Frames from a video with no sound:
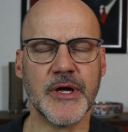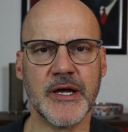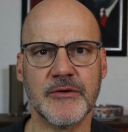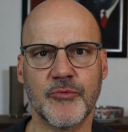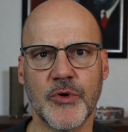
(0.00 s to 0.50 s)

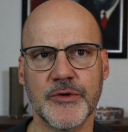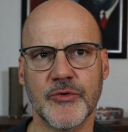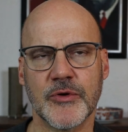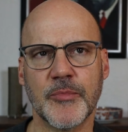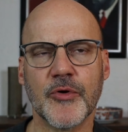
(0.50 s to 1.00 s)
have one
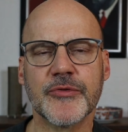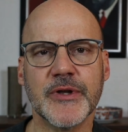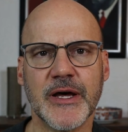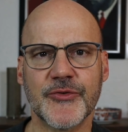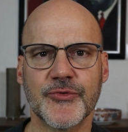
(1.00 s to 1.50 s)
or both
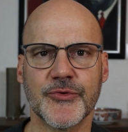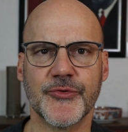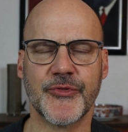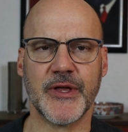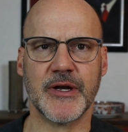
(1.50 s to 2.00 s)

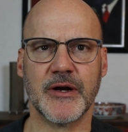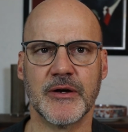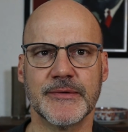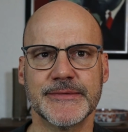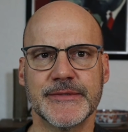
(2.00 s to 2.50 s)
nostrils that
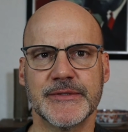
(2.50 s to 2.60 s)
are,